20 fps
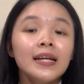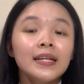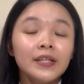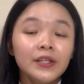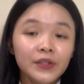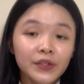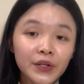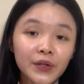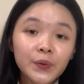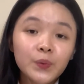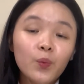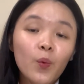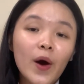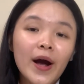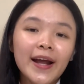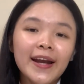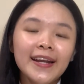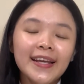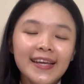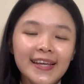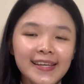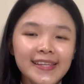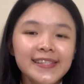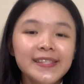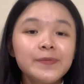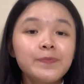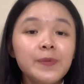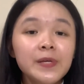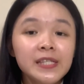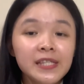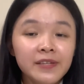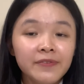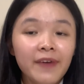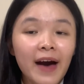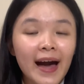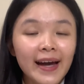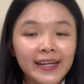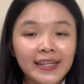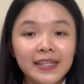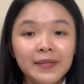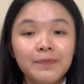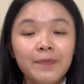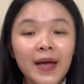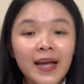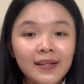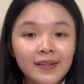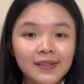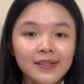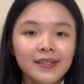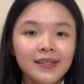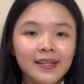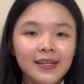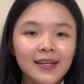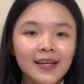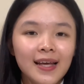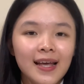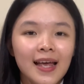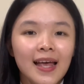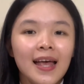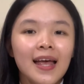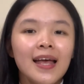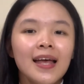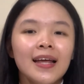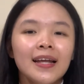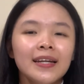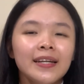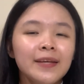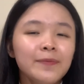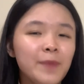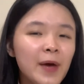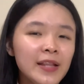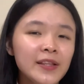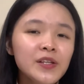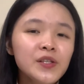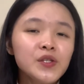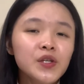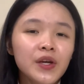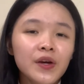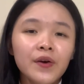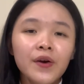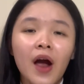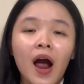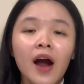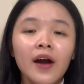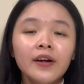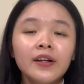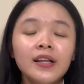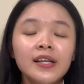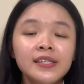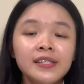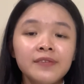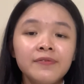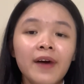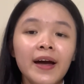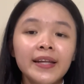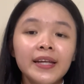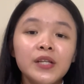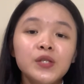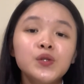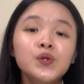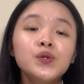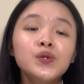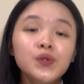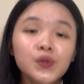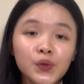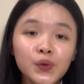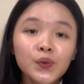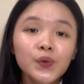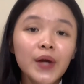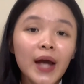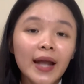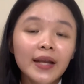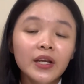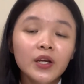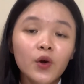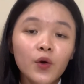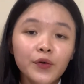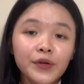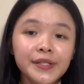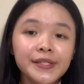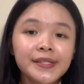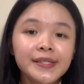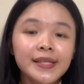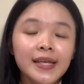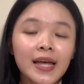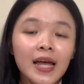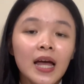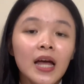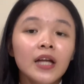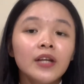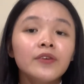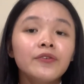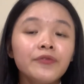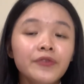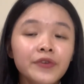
The third one is specifying the method. The methods here are classified into two categories. The